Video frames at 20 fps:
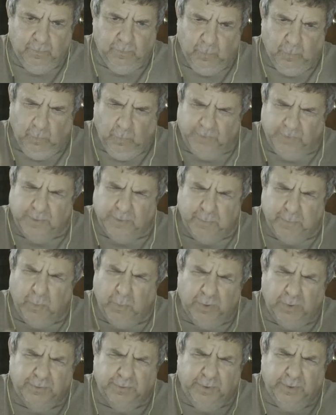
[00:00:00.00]
What's
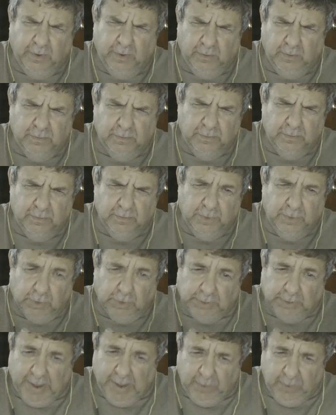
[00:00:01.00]
important to you?
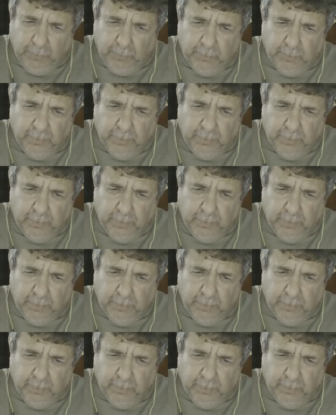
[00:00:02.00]
Your life,